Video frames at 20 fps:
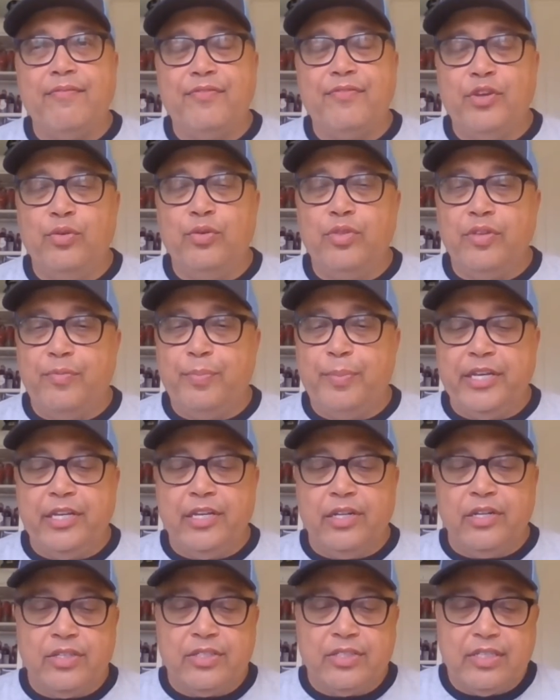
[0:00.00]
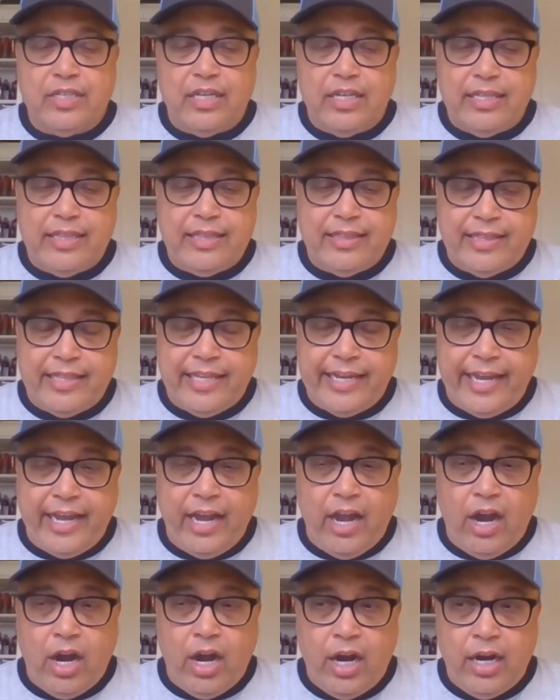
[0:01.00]
view the Bills.
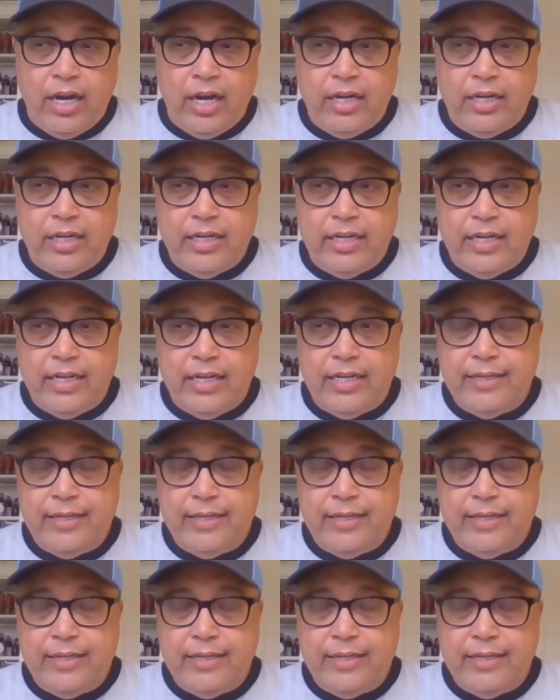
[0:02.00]
They are